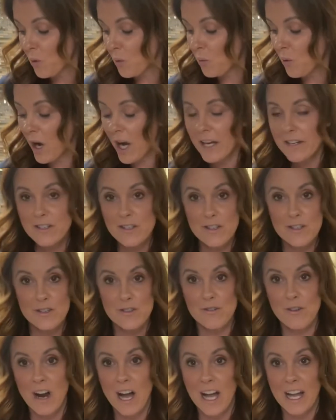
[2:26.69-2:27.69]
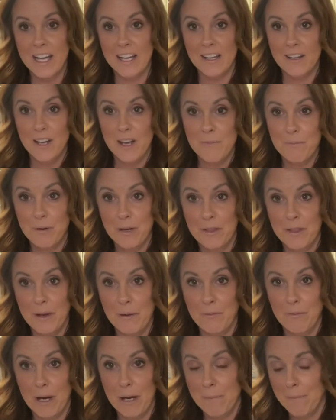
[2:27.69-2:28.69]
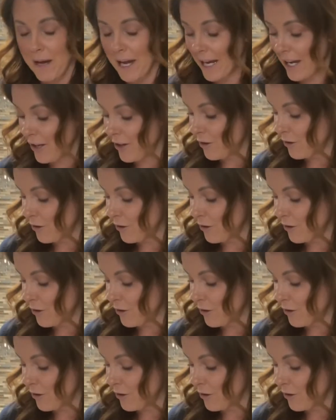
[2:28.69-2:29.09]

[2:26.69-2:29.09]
Wash, dry, and put them right back in your